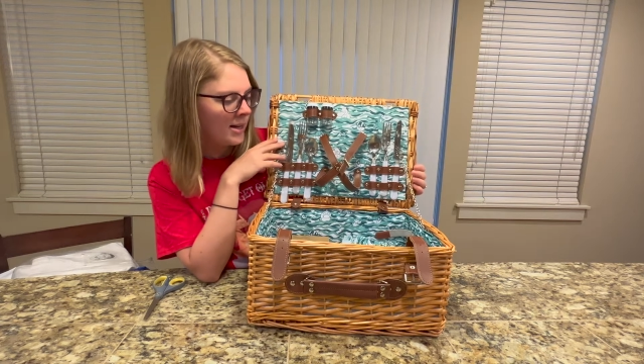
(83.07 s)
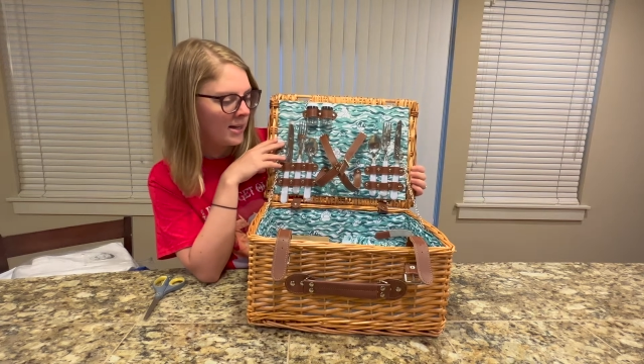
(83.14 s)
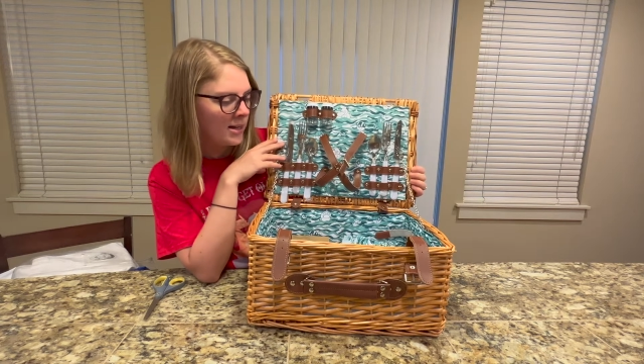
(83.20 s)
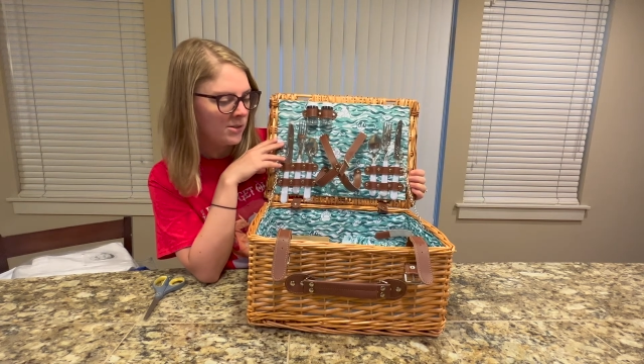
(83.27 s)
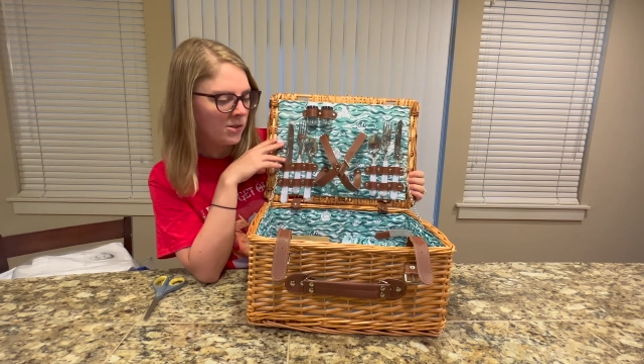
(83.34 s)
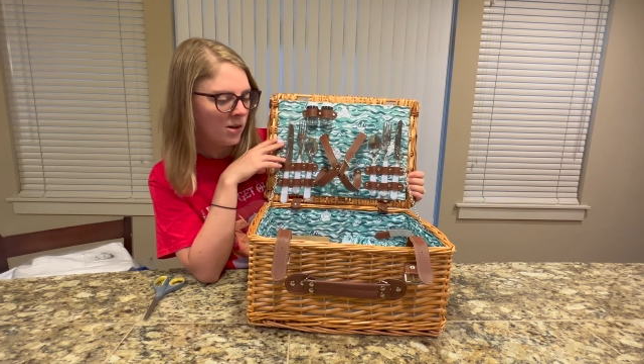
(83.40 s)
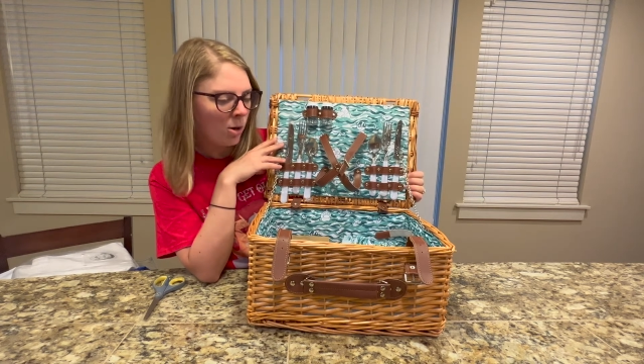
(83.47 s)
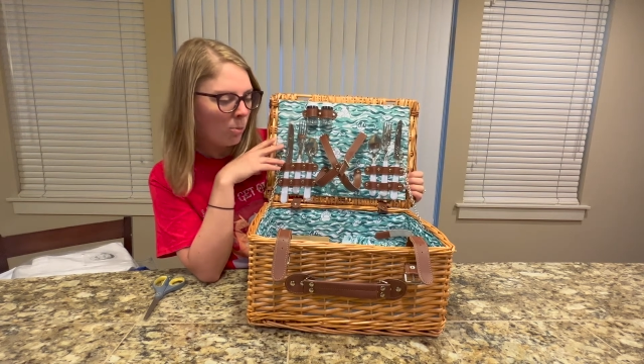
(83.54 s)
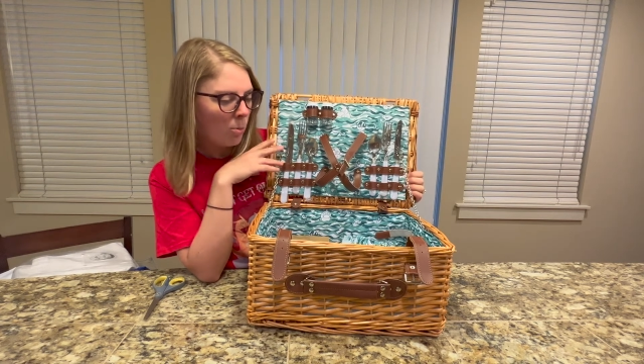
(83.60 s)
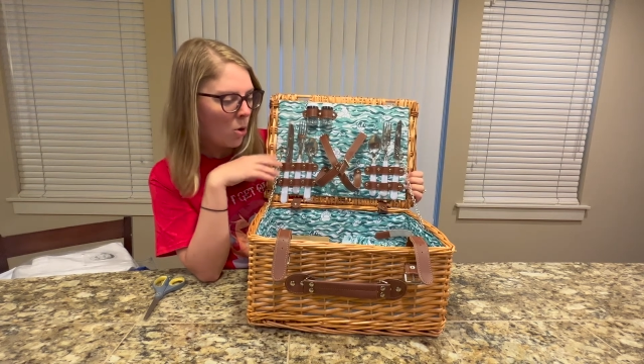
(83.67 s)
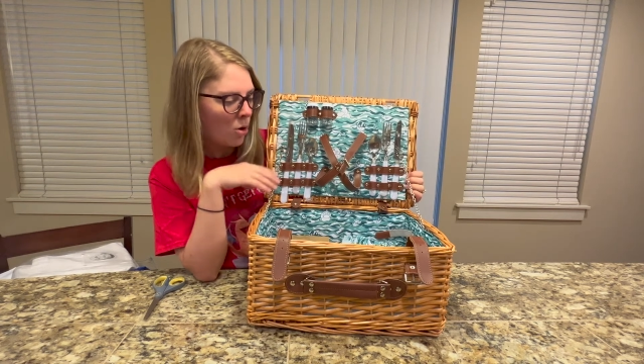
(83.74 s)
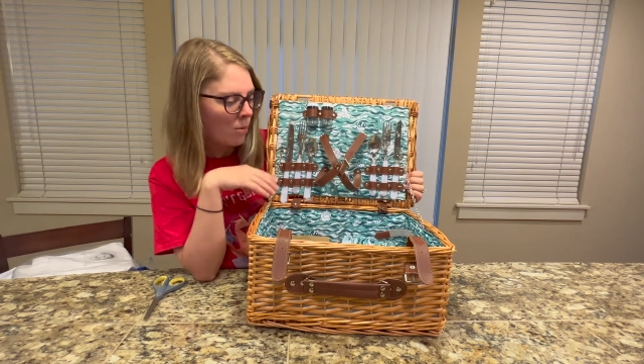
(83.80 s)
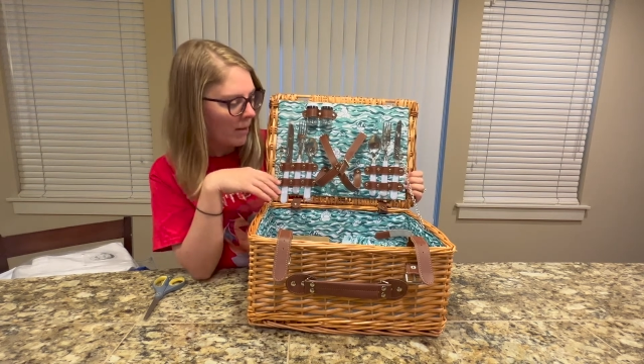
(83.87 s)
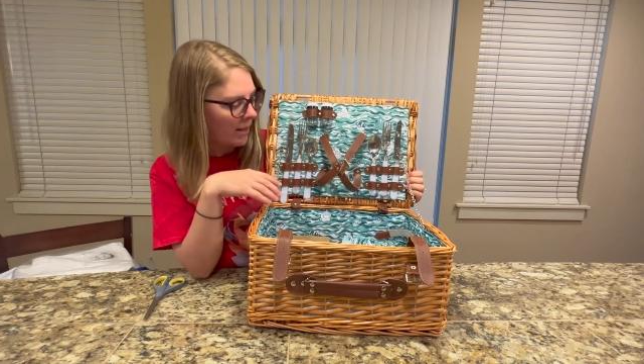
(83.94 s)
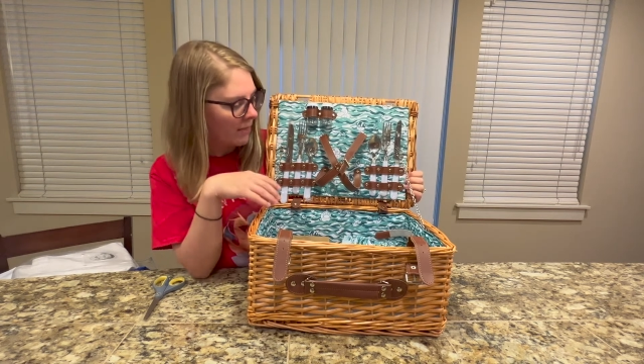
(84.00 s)
and it's all
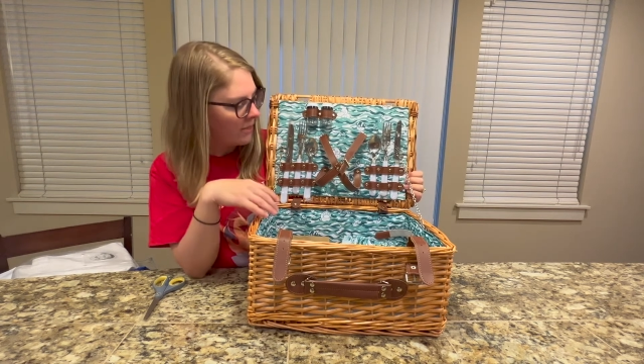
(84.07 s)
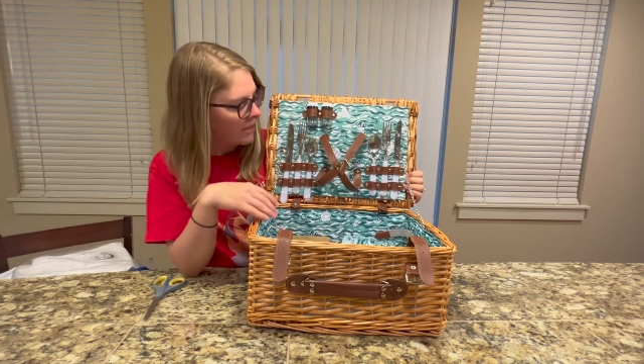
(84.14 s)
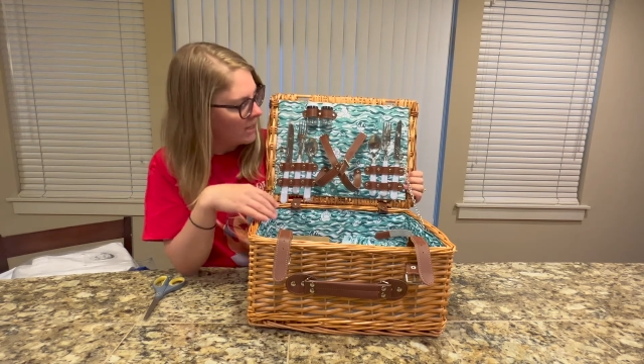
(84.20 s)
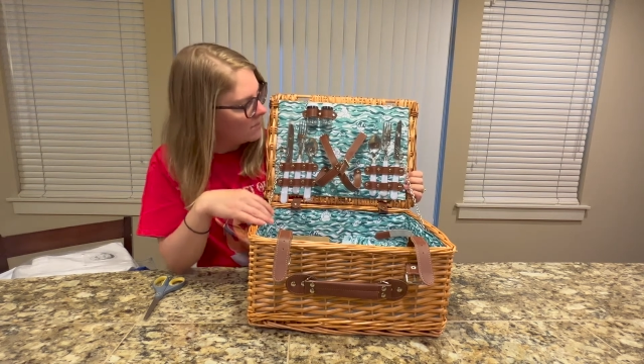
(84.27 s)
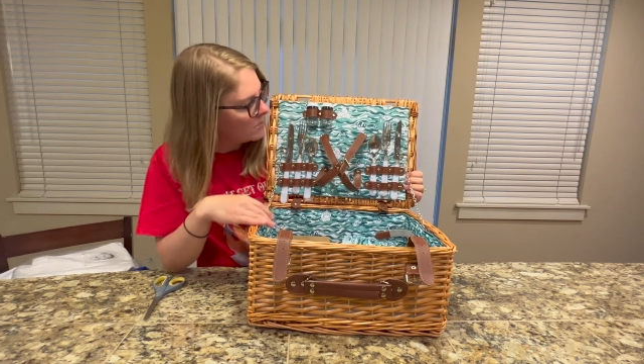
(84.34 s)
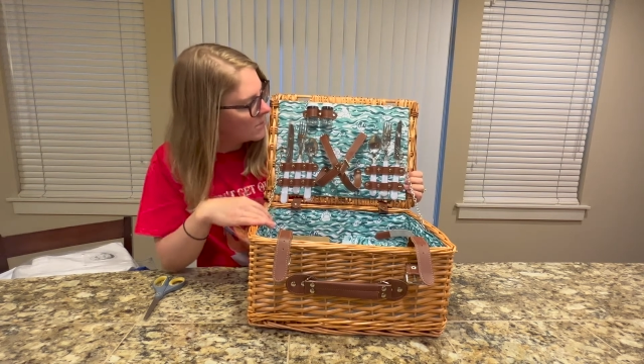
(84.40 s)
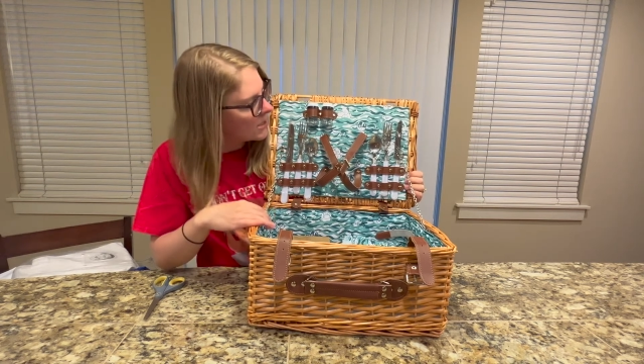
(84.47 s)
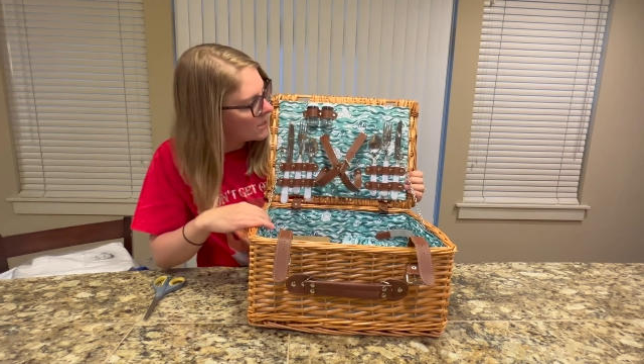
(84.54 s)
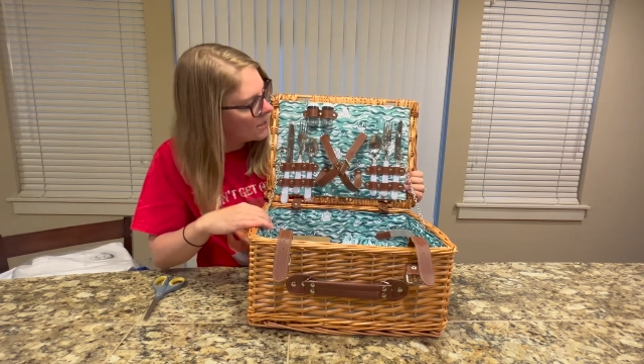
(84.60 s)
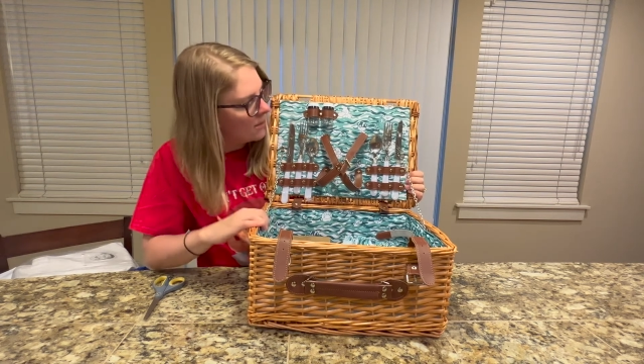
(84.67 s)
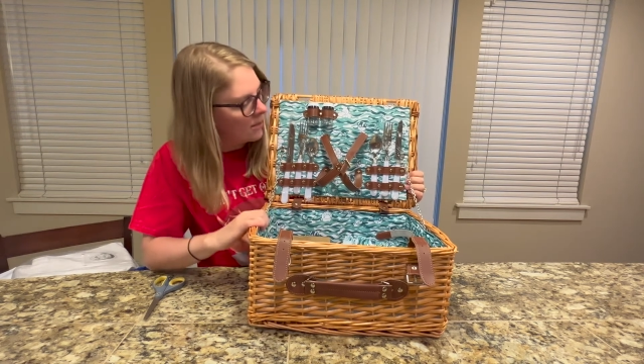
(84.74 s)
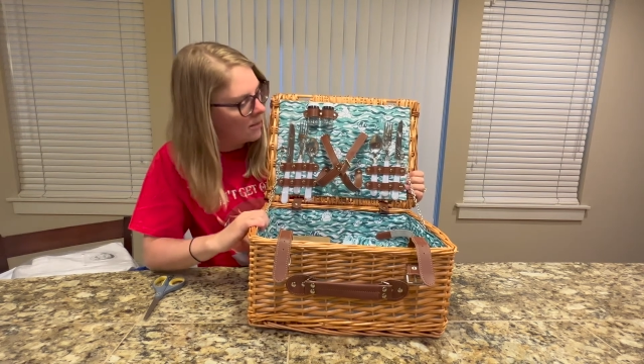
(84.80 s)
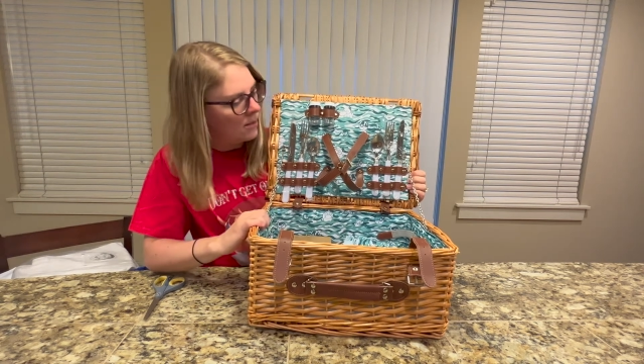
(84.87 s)
Pokemon themed.